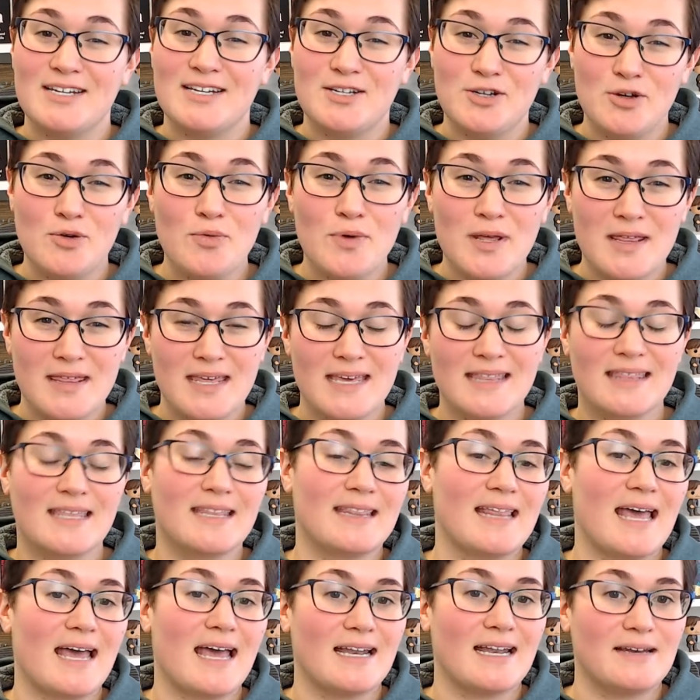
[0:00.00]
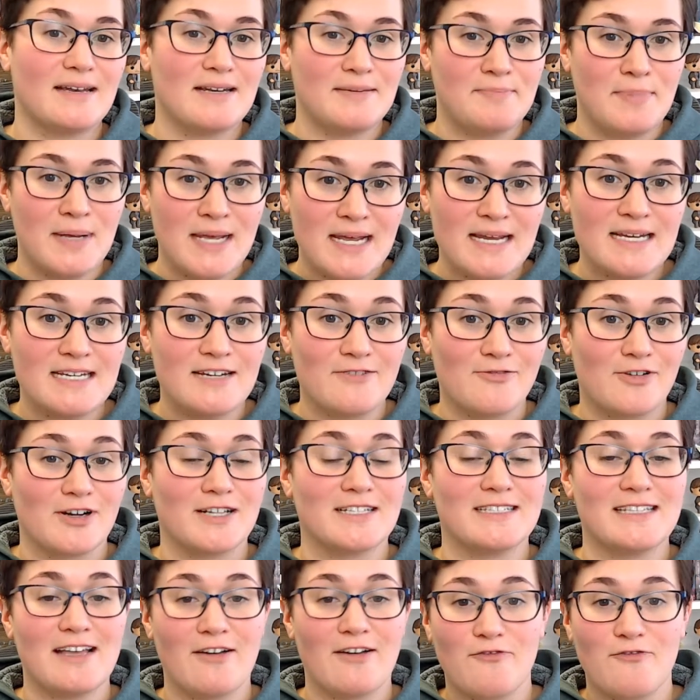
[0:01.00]
do we think that that big
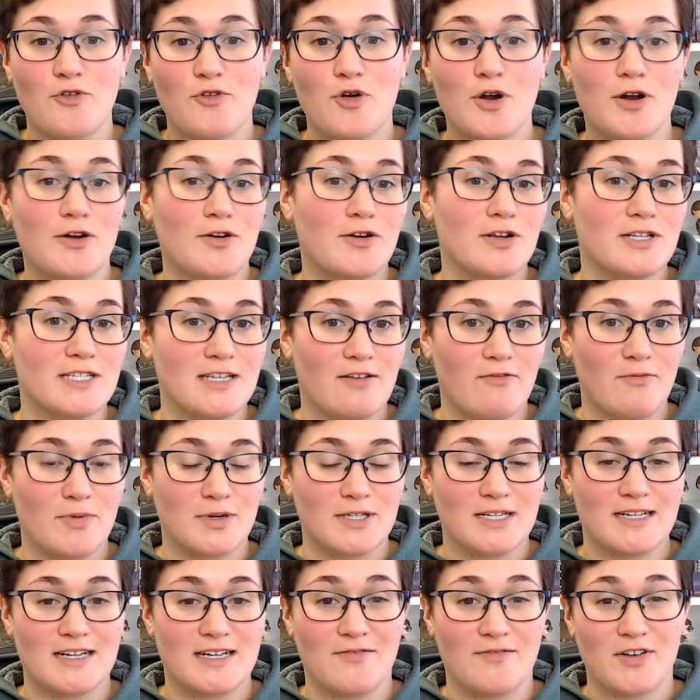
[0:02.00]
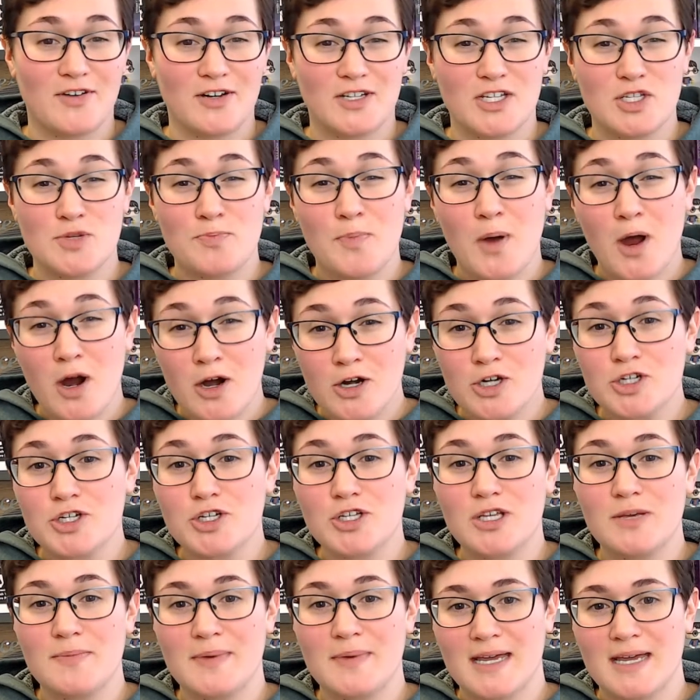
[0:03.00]
difference, that 407% difference, it's
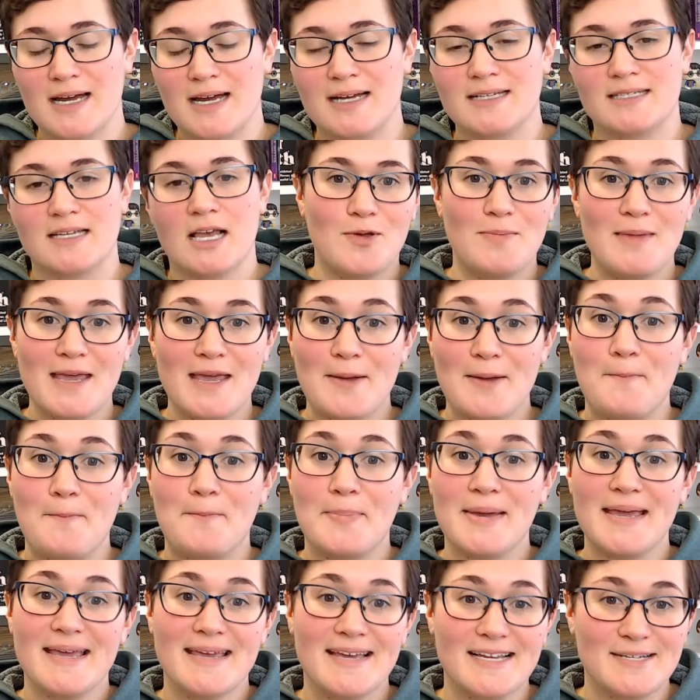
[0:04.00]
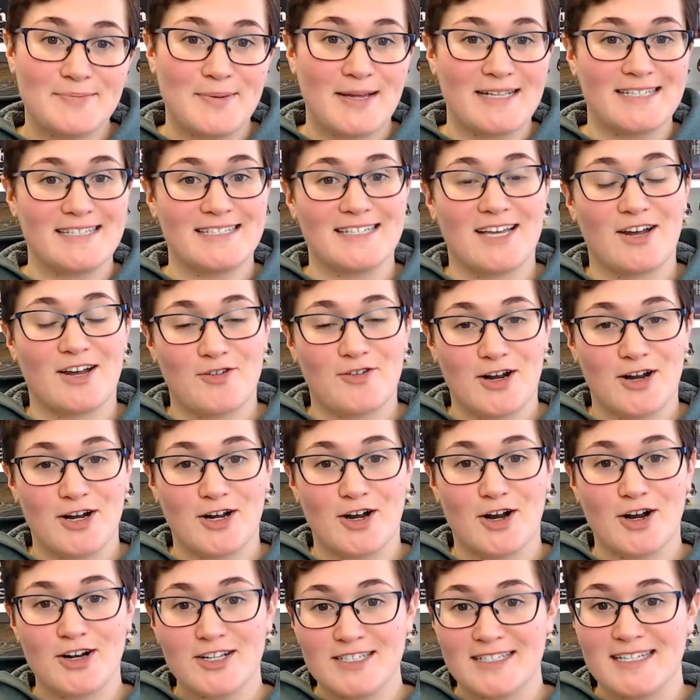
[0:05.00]
partially because we make big expenses on
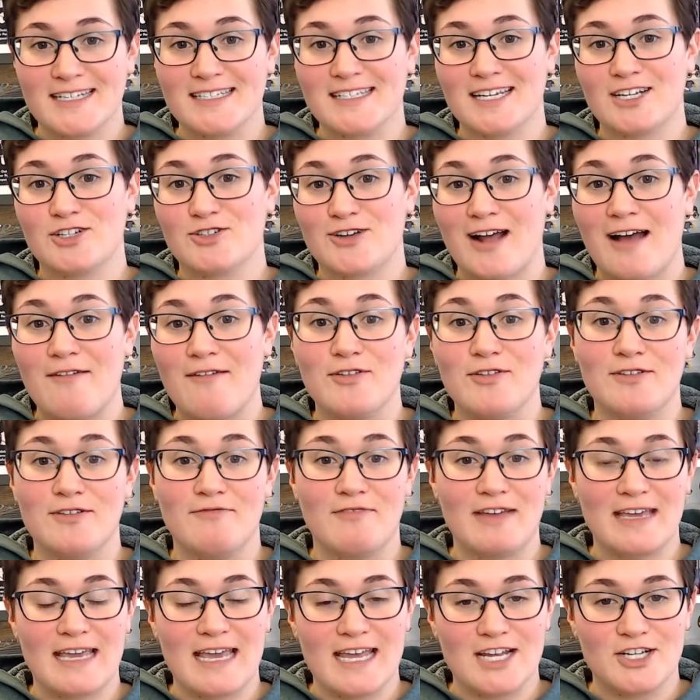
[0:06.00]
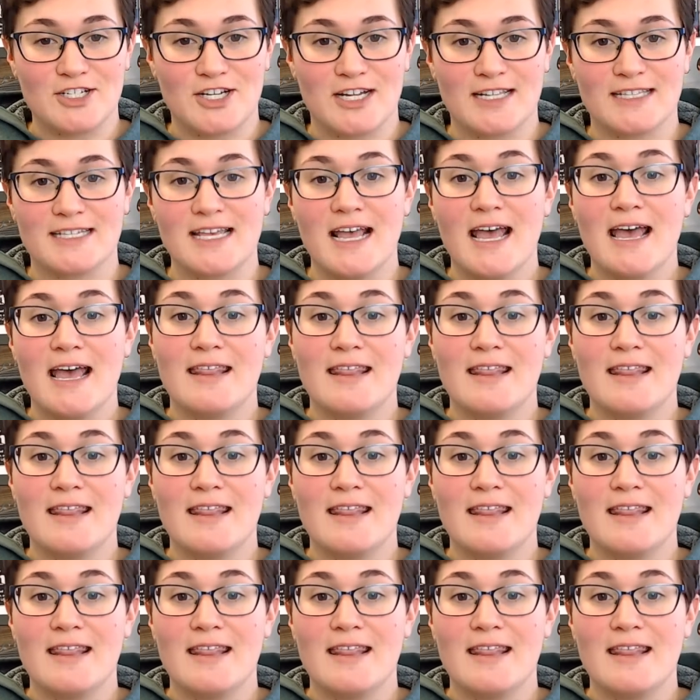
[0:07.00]
credit cards, things like travel and vacation,